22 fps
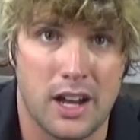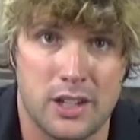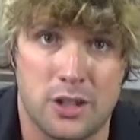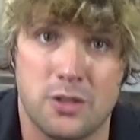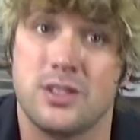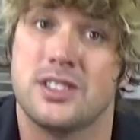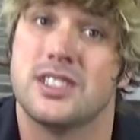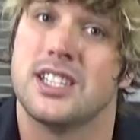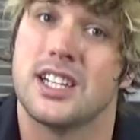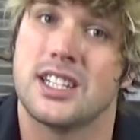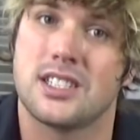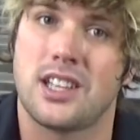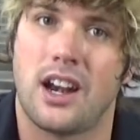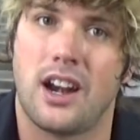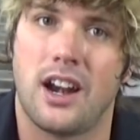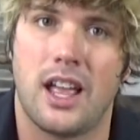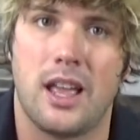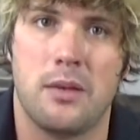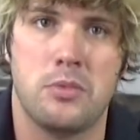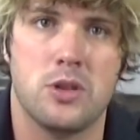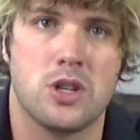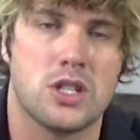doing 6 on
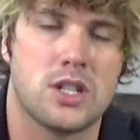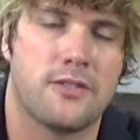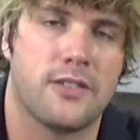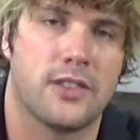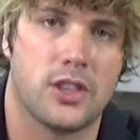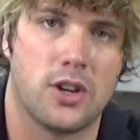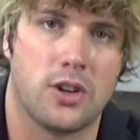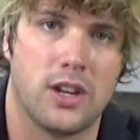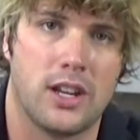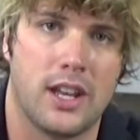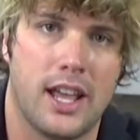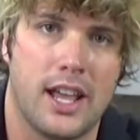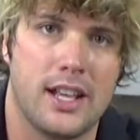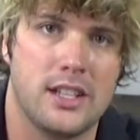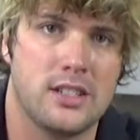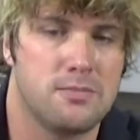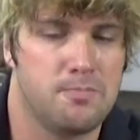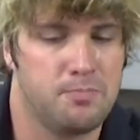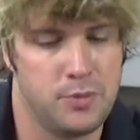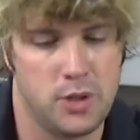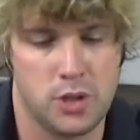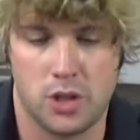an ambulance for 30
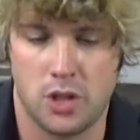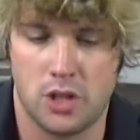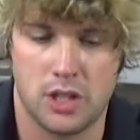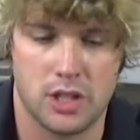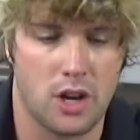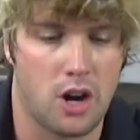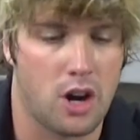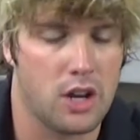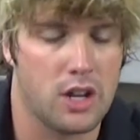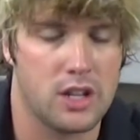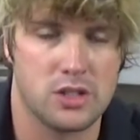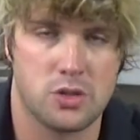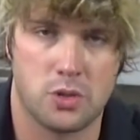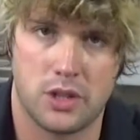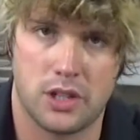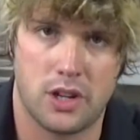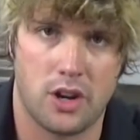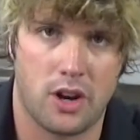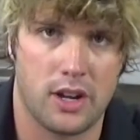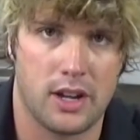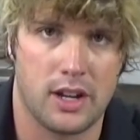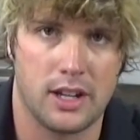days. You can do the Guardians or the
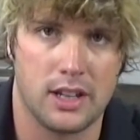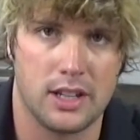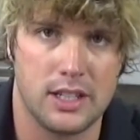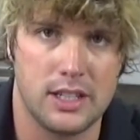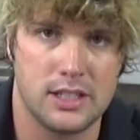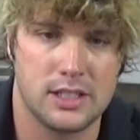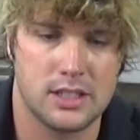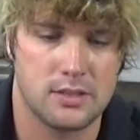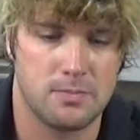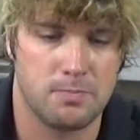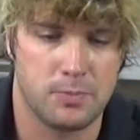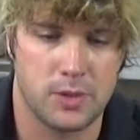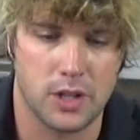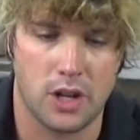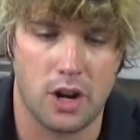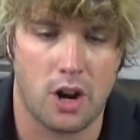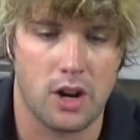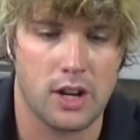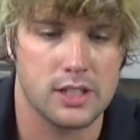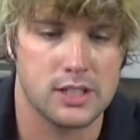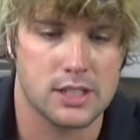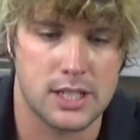Guardian Elites. The
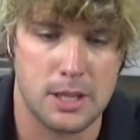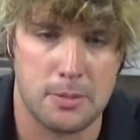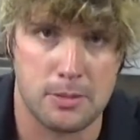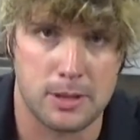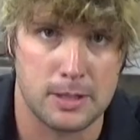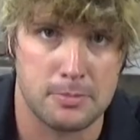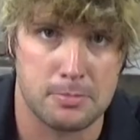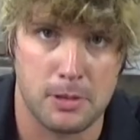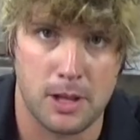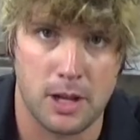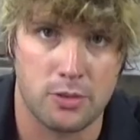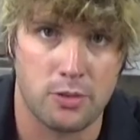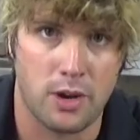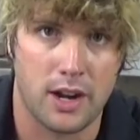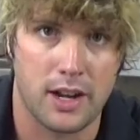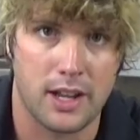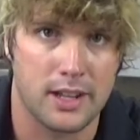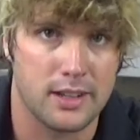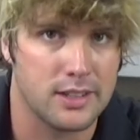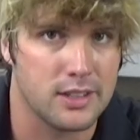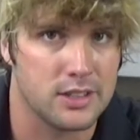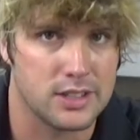Guardians typically plug right
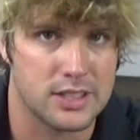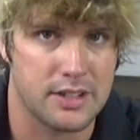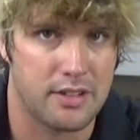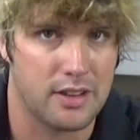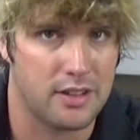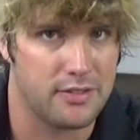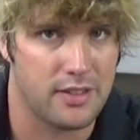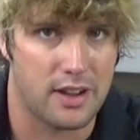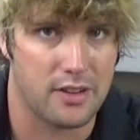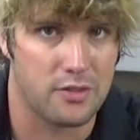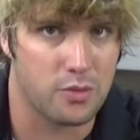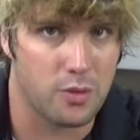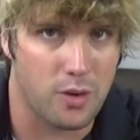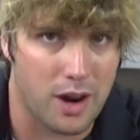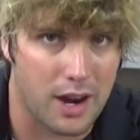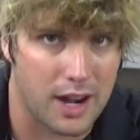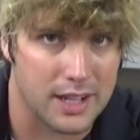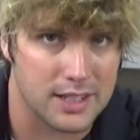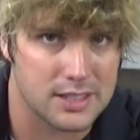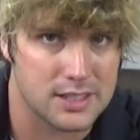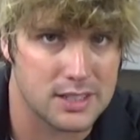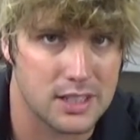in. They're 75
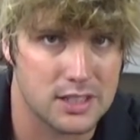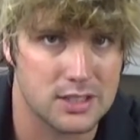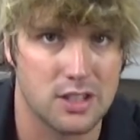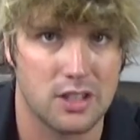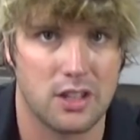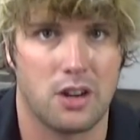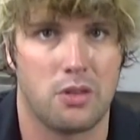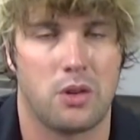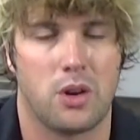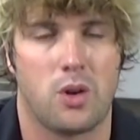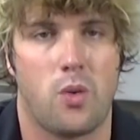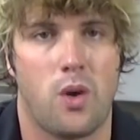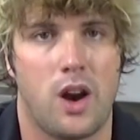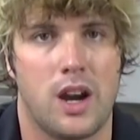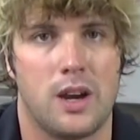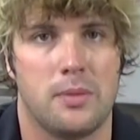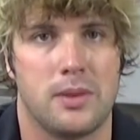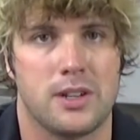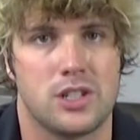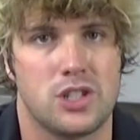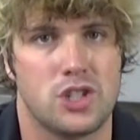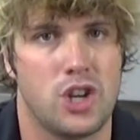watts, so they don't
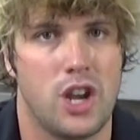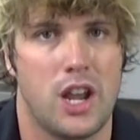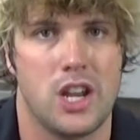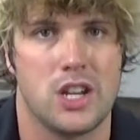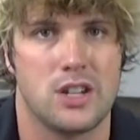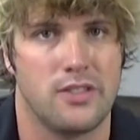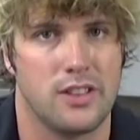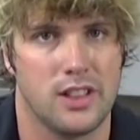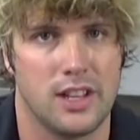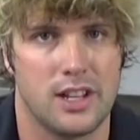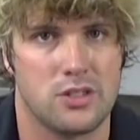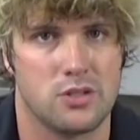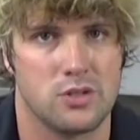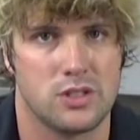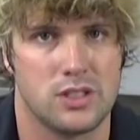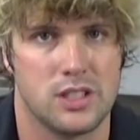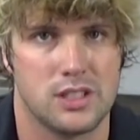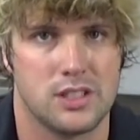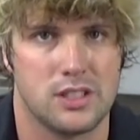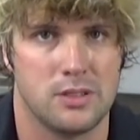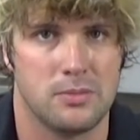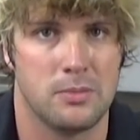require much change of the electrical
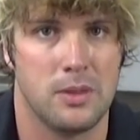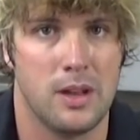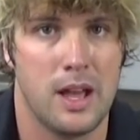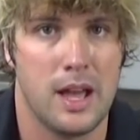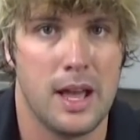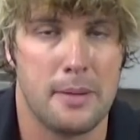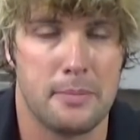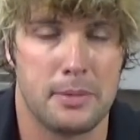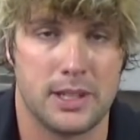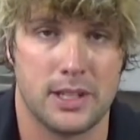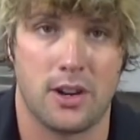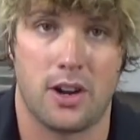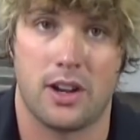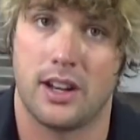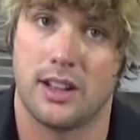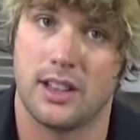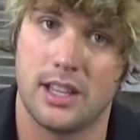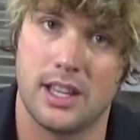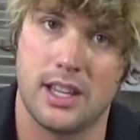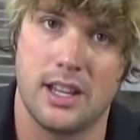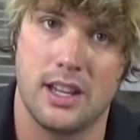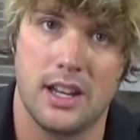system. But the Guardian
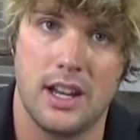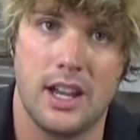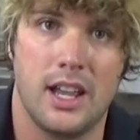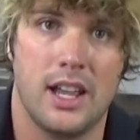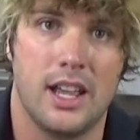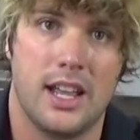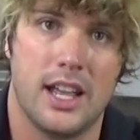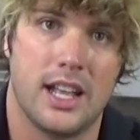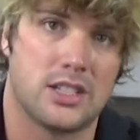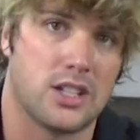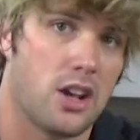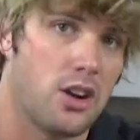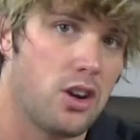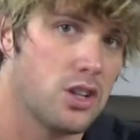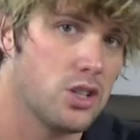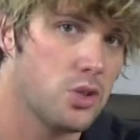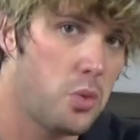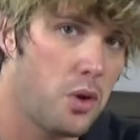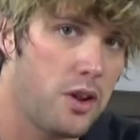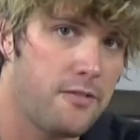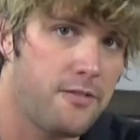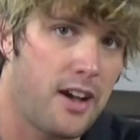Elite, it's
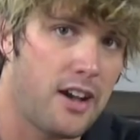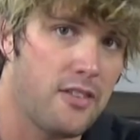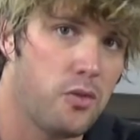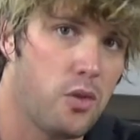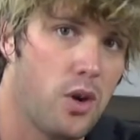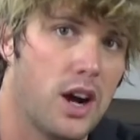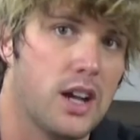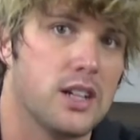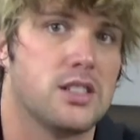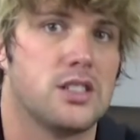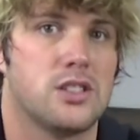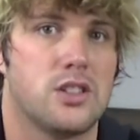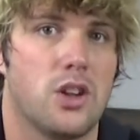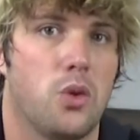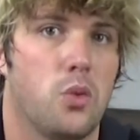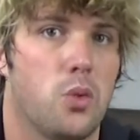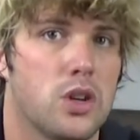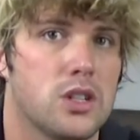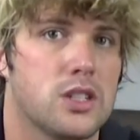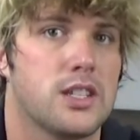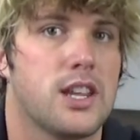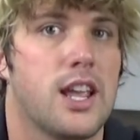125 watts, so
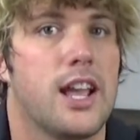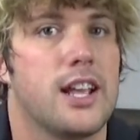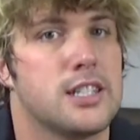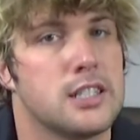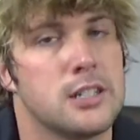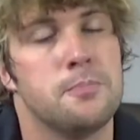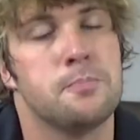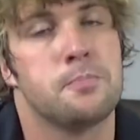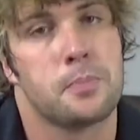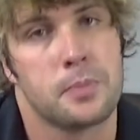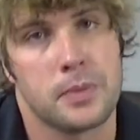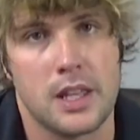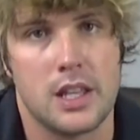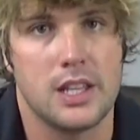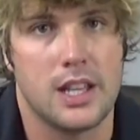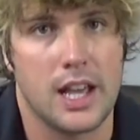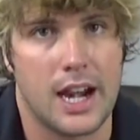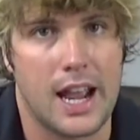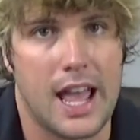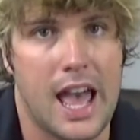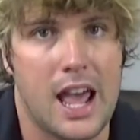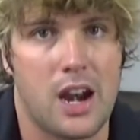worst case, you
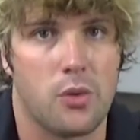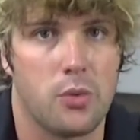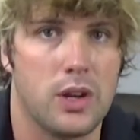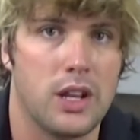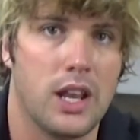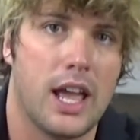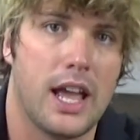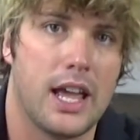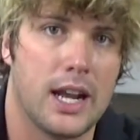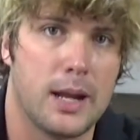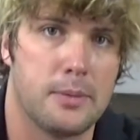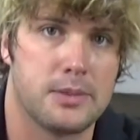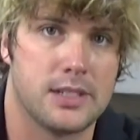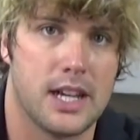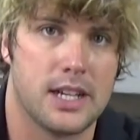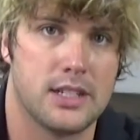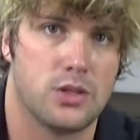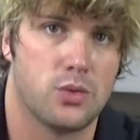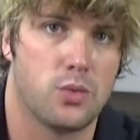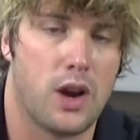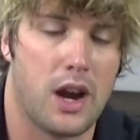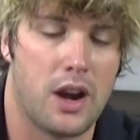got to add a relay and
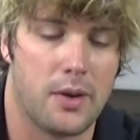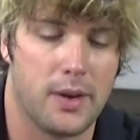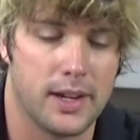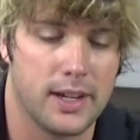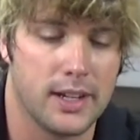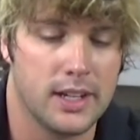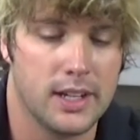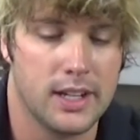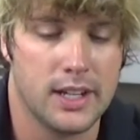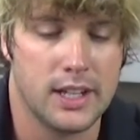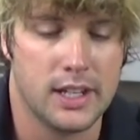upsize your wiring.